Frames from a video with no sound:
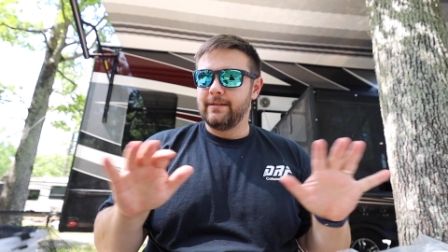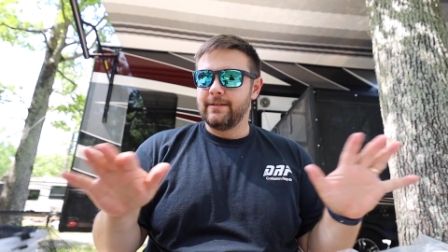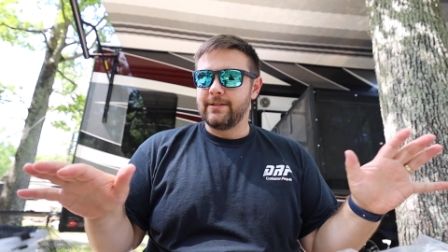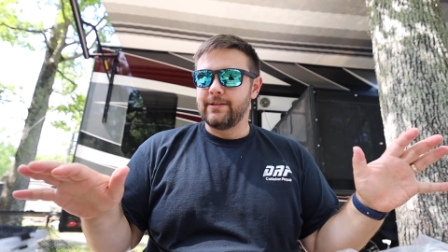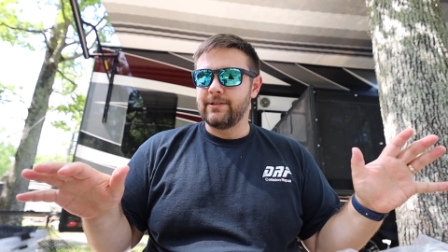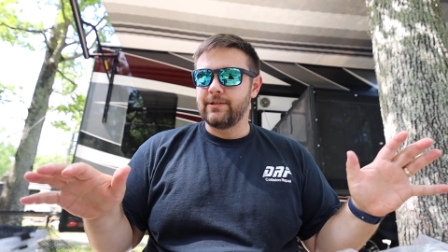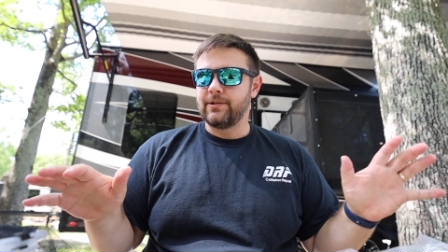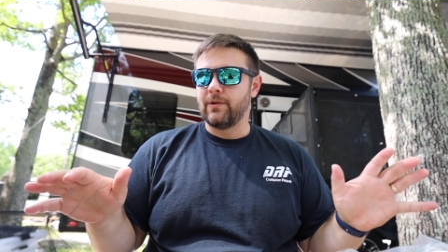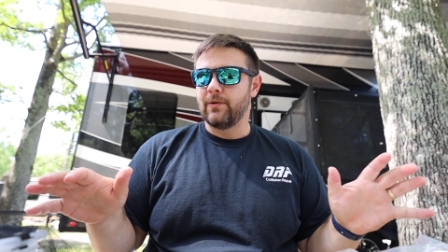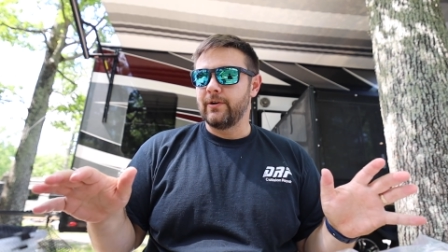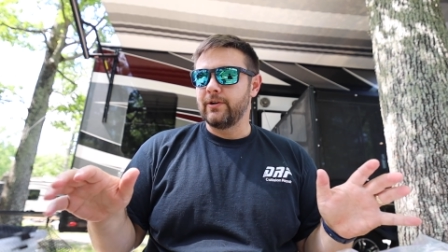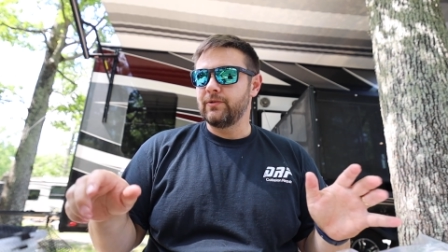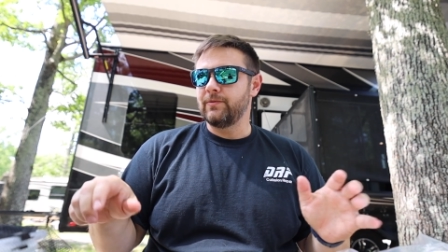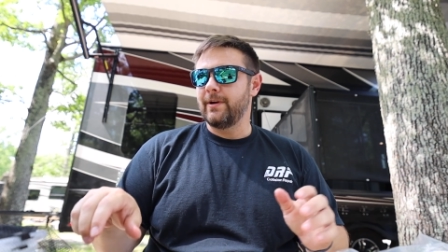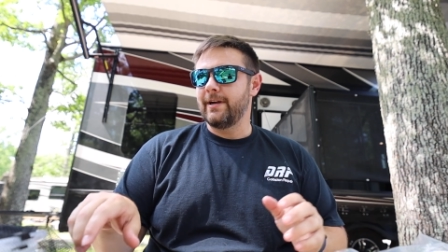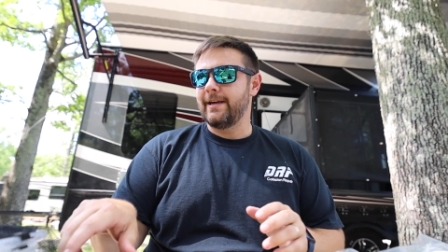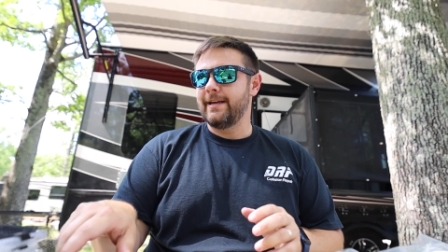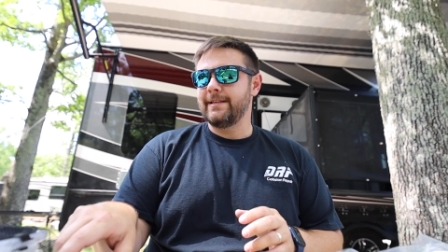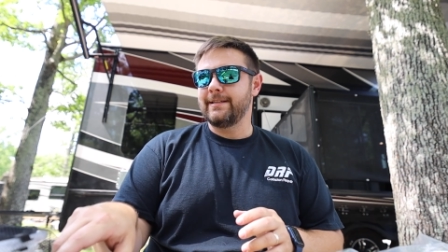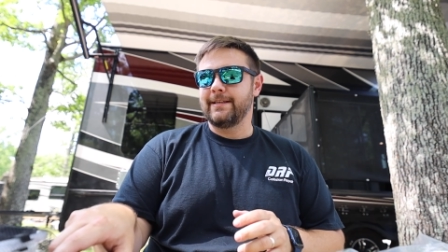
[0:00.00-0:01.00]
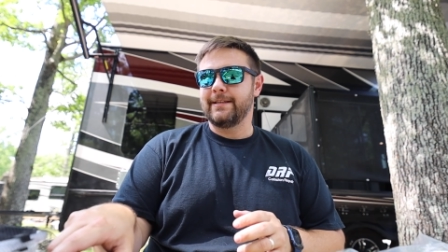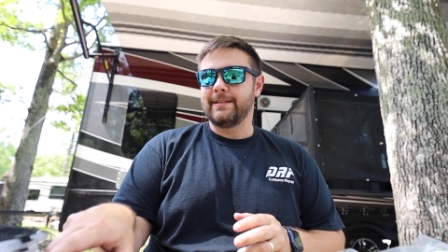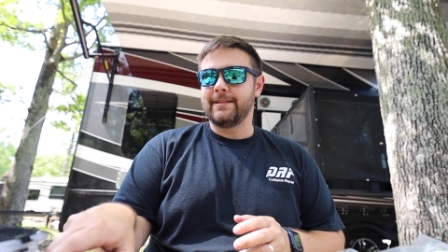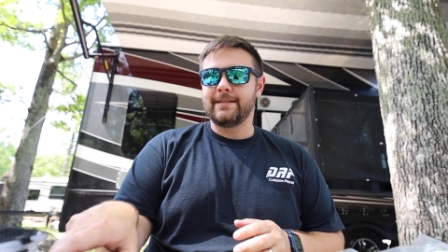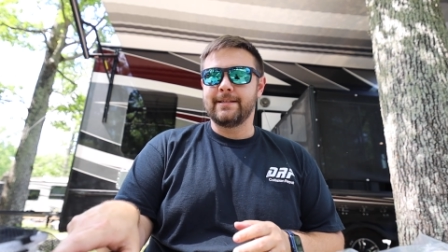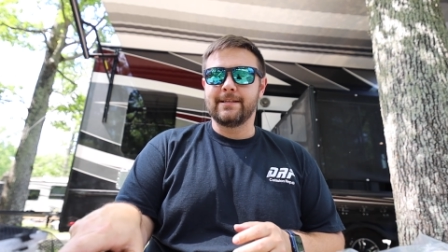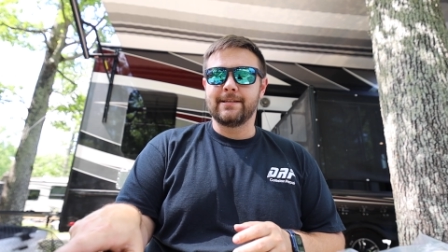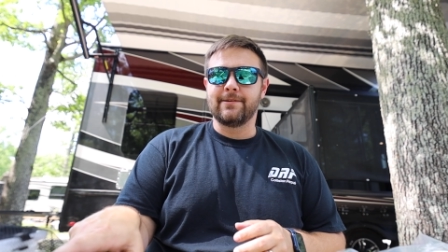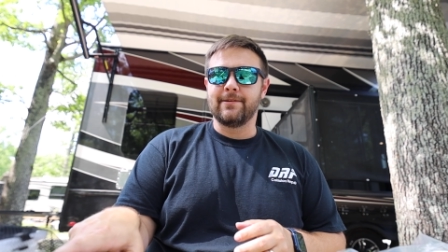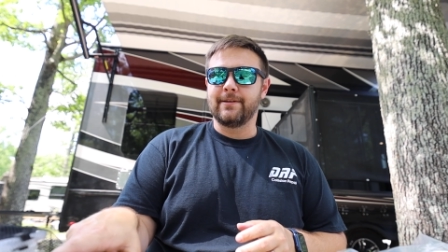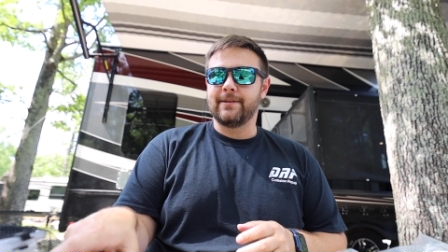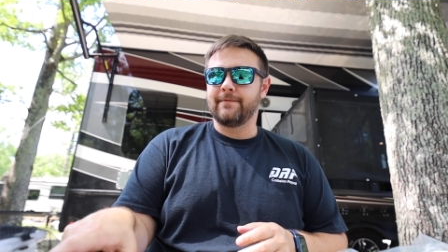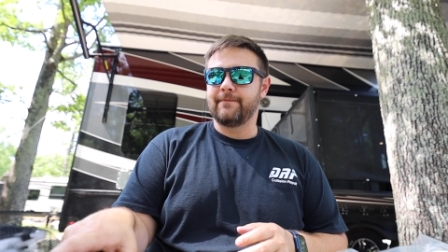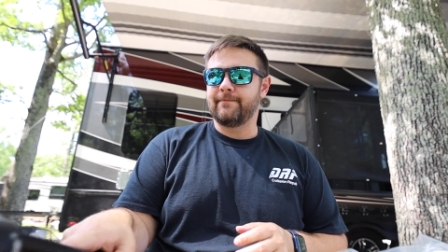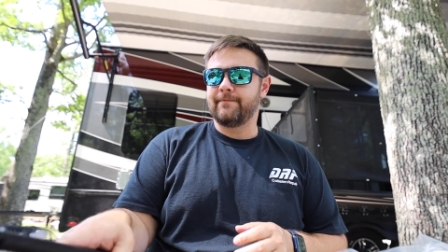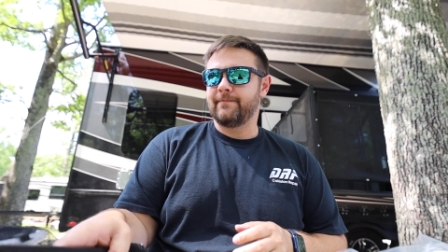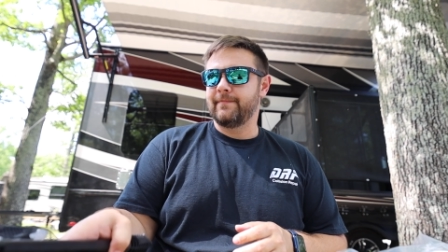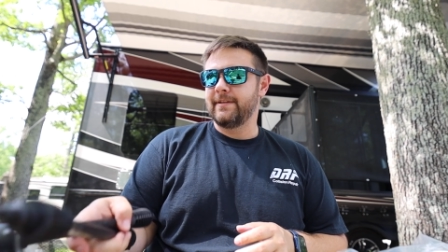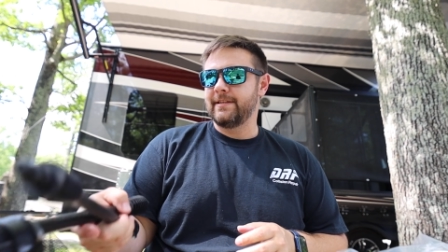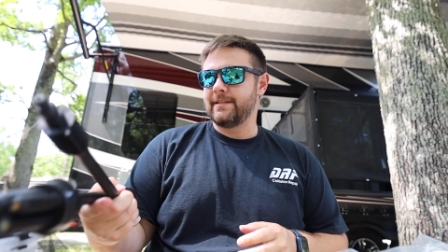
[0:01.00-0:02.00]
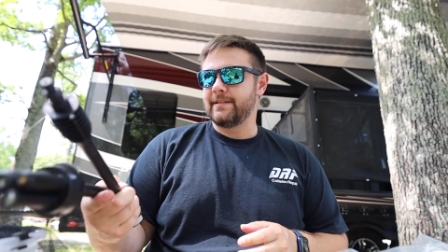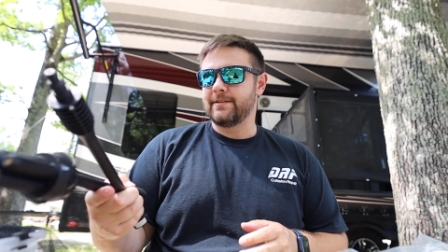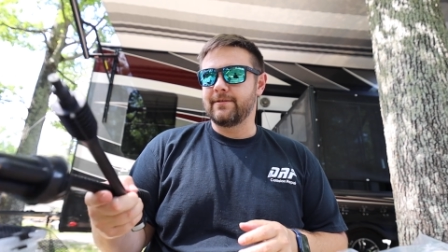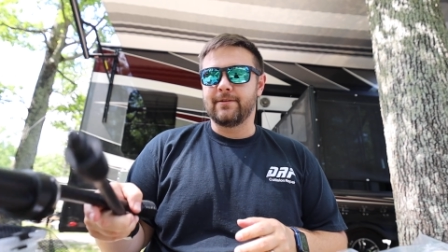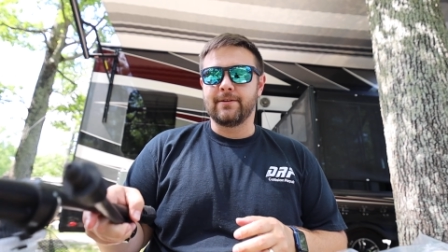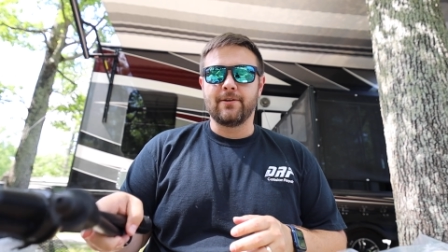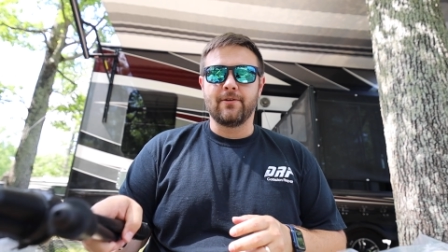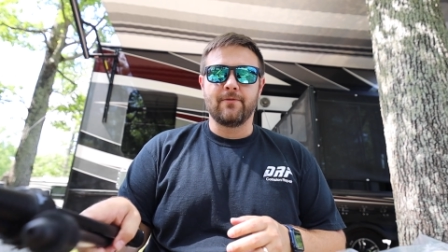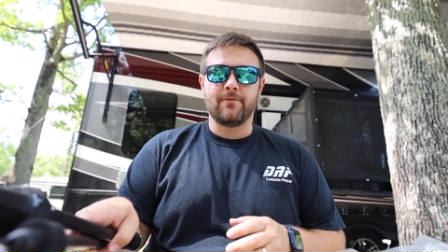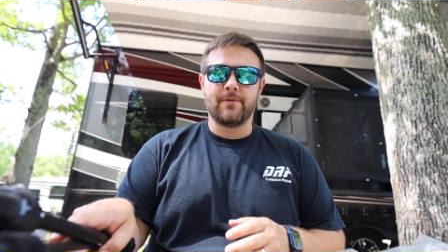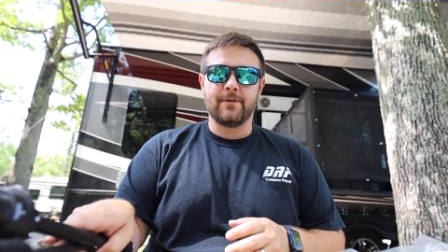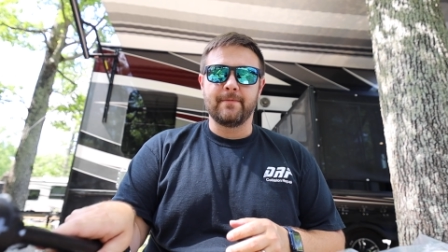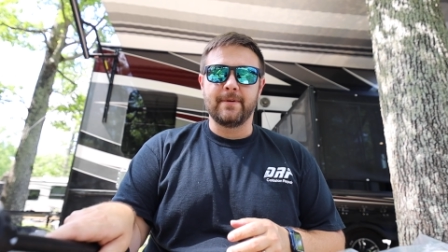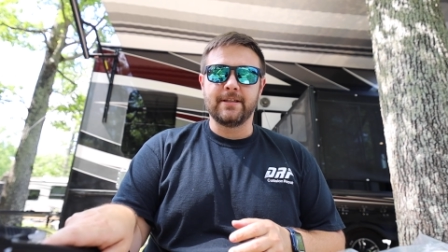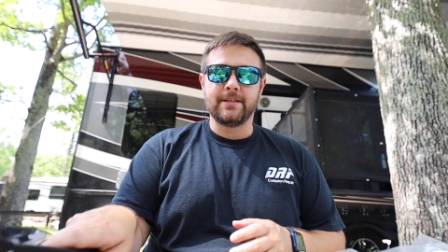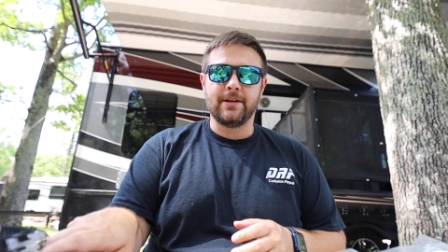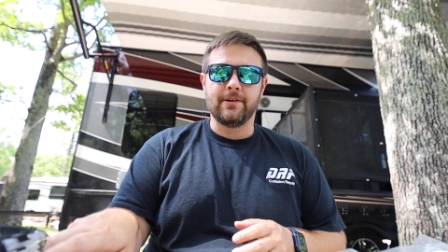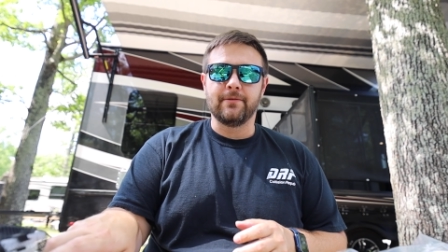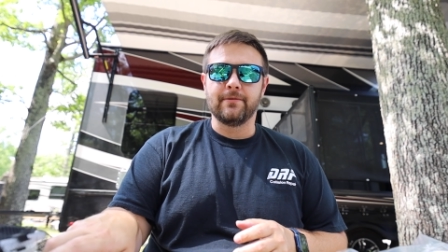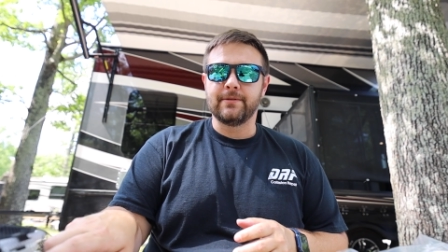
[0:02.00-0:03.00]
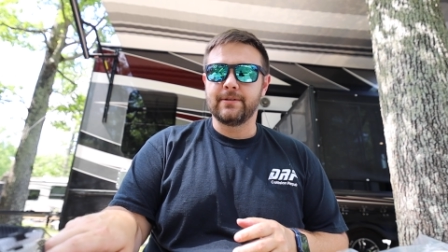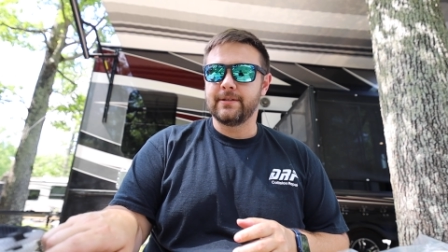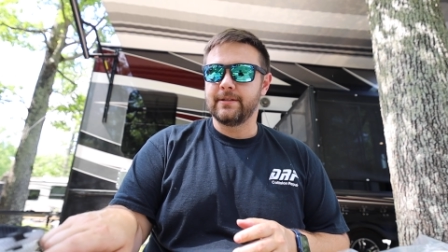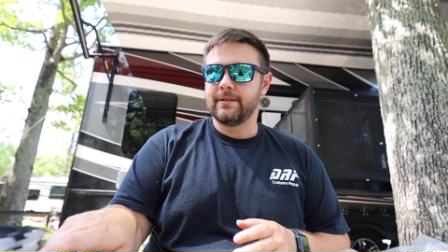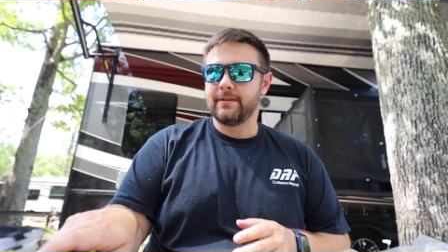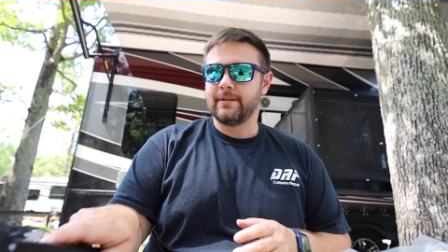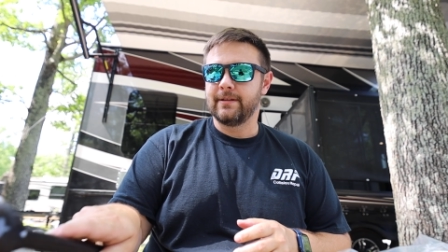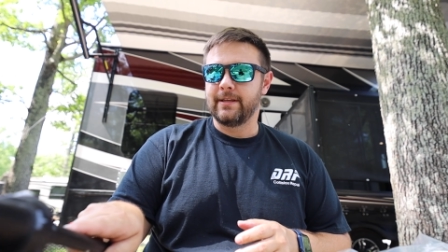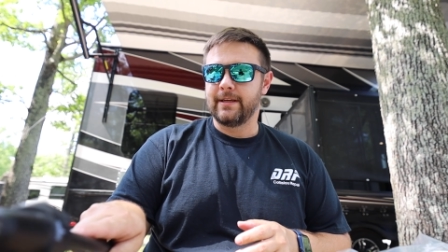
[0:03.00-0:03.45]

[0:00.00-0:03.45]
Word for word: Storage-wise, like this is going to this is going to go in one of my totes.